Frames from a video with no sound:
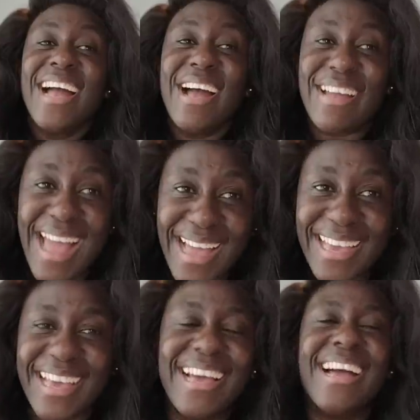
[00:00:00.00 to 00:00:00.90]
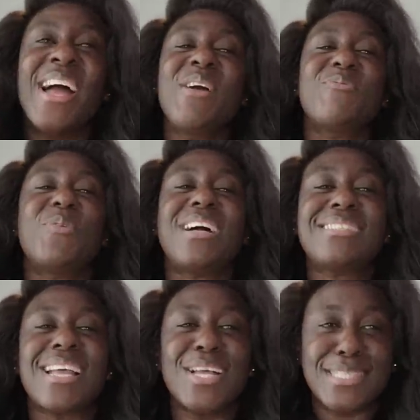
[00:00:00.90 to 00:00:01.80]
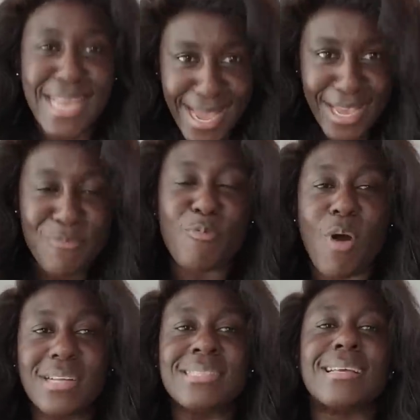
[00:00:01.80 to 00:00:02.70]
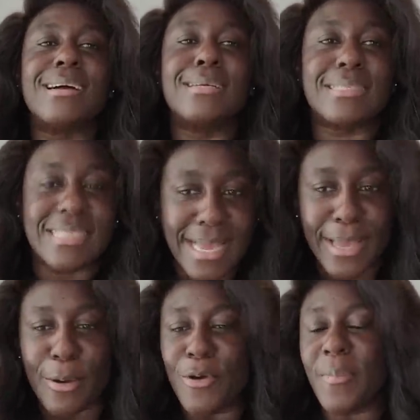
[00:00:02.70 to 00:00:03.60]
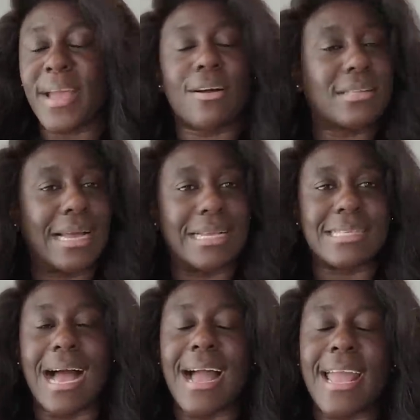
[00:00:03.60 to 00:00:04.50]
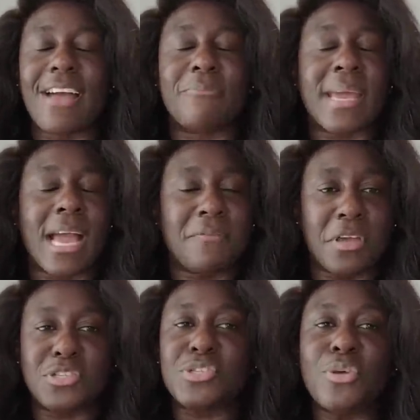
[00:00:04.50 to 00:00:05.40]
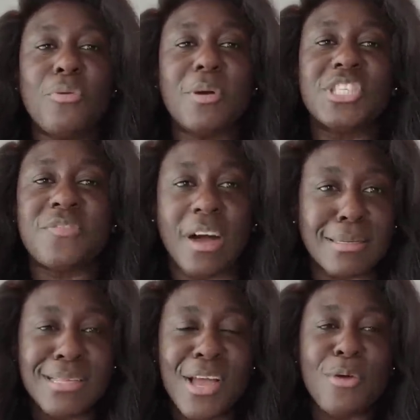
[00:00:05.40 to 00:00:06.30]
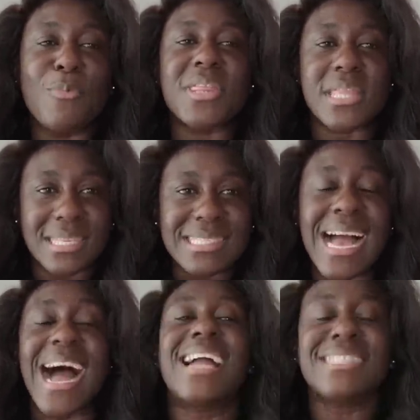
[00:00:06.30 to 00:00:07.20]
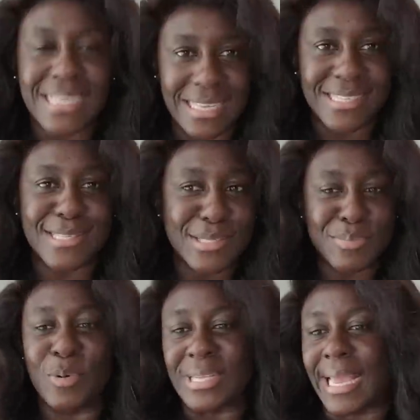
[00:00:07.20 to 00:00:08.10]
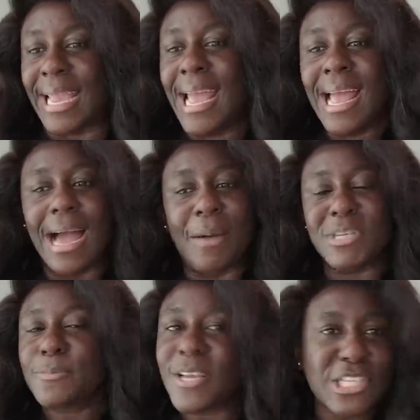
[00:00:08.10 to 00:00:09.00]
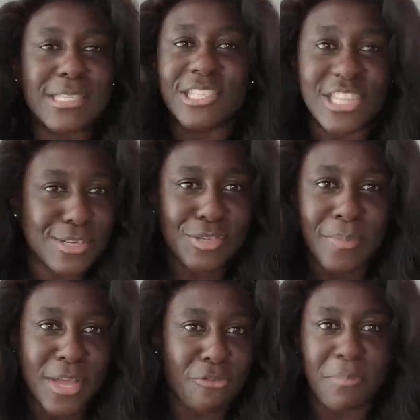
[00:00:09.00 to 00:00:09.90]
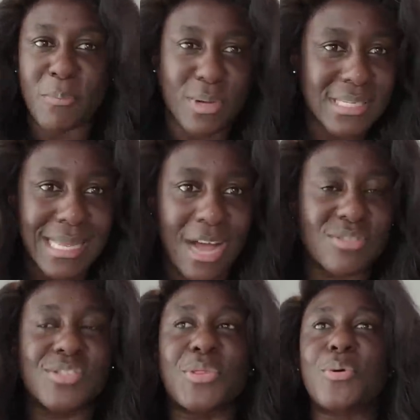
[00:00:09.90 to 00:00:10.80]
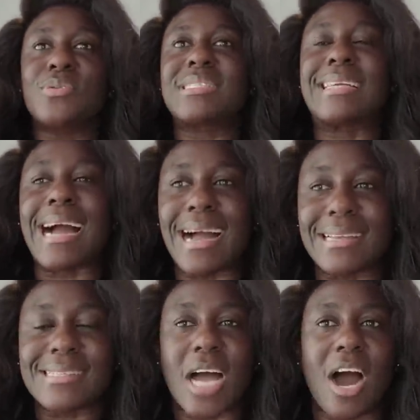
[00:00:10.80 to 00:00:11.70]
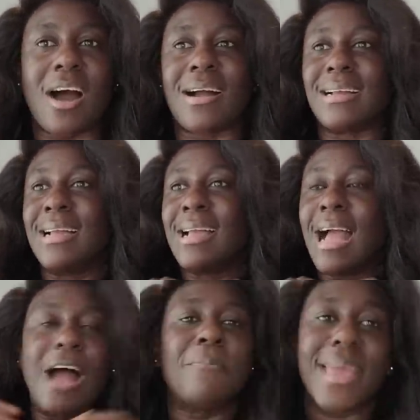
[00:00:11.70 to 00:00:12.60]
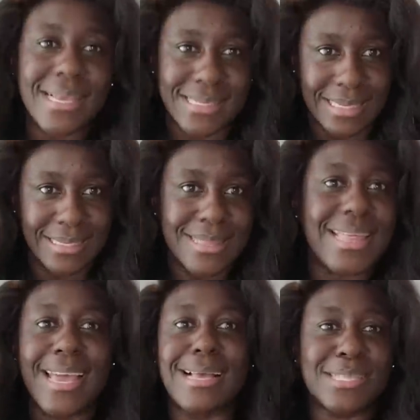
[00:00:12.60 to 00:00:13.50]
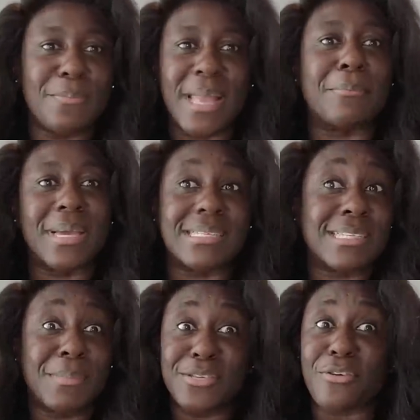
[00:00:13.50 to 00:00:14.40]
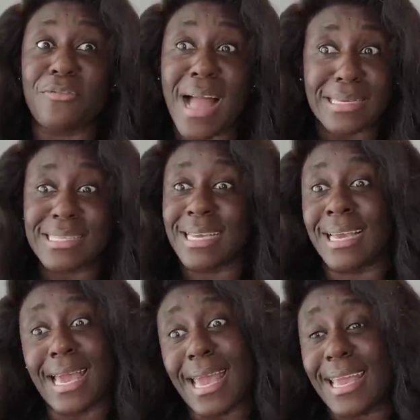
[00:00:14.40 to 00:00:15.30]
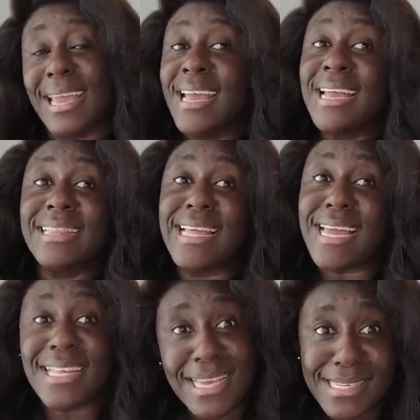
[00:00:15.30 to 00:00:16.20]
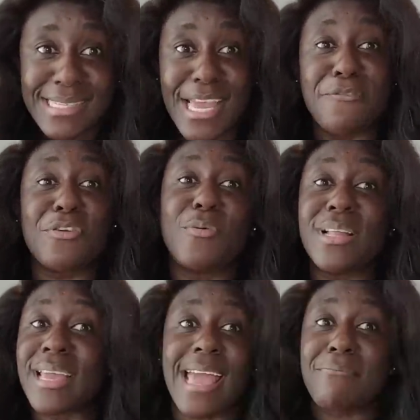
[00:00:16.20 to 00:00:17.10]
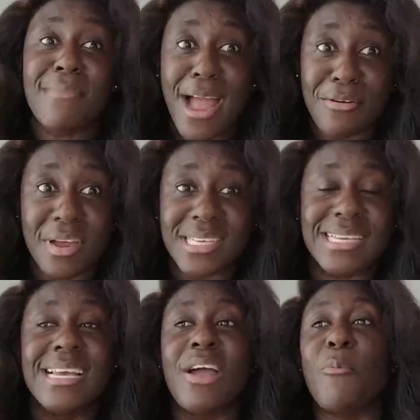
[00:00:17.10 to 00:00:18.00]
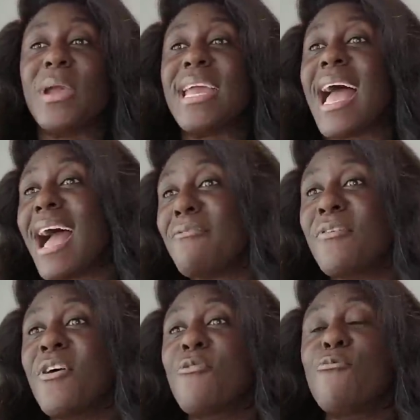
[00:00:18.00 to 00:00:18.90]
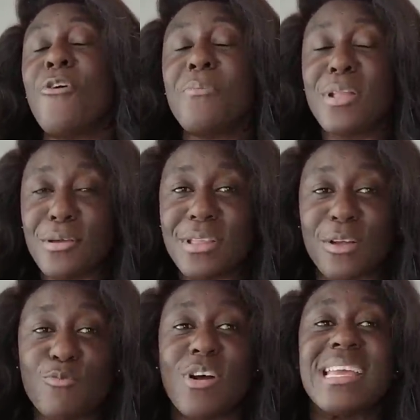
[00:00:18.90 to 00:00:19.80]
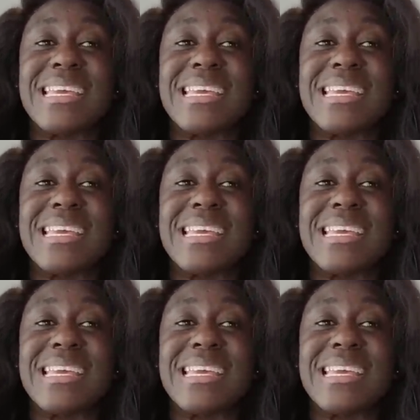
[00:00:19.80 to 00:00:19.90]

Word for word: okay, what a day. What a day. Oh my God, guys, I have been having so much fun with the Titans this morning, um, especially the gentlemen of Big Brother's house. Those guys are amazing. They are simply amazing. As a matter of fact, hey, hey ladies, if you want to get married, we have 1 million and one